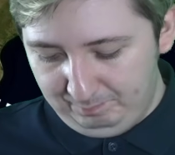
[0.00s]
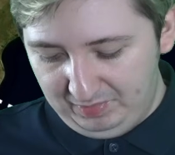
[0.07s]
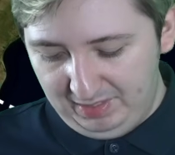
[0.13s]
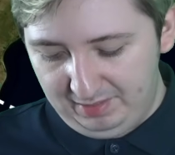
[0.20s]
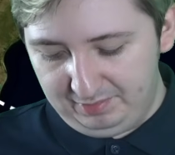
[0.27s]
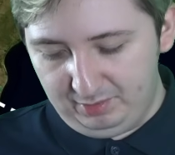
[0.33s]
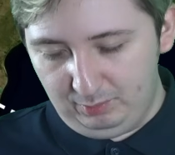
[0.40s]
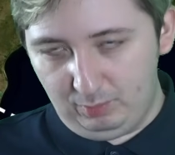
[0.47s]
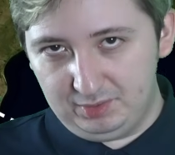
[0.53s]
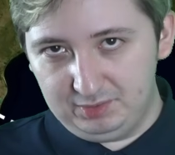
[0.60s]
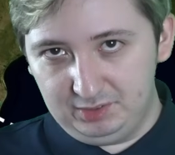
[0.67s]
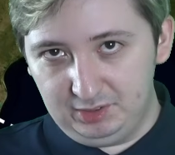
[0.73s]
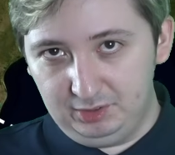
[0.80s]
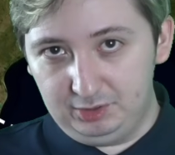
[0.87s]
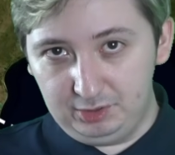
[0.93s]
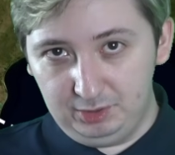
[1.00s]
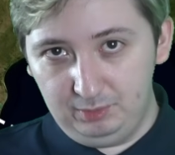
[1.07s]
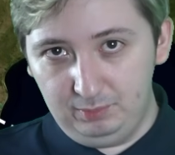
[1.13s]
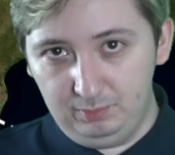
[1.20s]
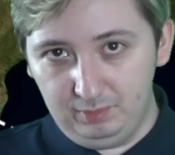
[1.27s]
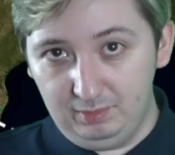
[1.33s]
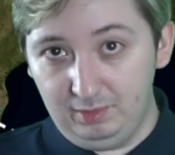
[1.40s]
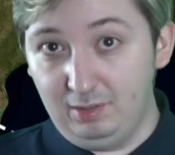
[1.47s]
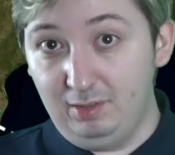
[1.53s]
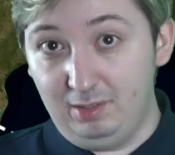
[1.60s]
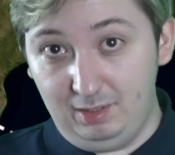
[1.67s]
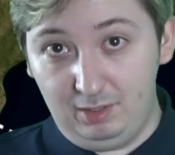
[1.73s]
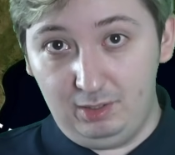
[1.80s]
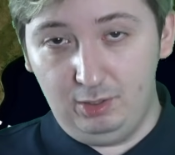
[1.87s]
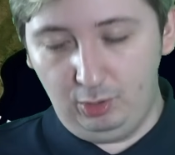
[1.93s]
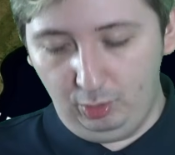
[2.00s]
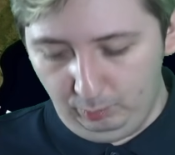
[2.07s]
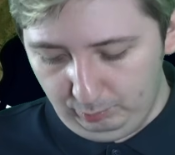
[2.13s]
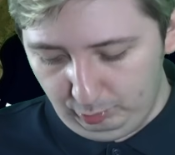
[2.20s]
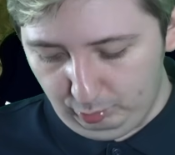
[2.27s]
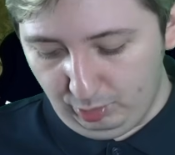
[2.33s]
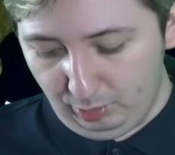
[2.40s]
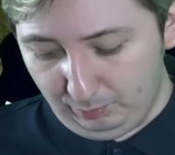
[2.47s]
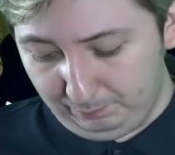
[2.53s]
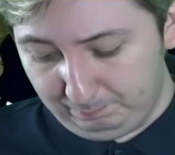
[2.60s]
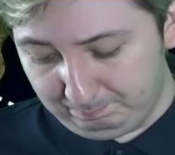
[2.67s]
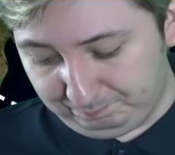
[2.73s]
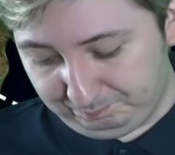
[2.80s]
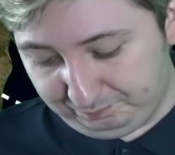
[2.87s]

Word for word: and the ones that do uh, are homegrown.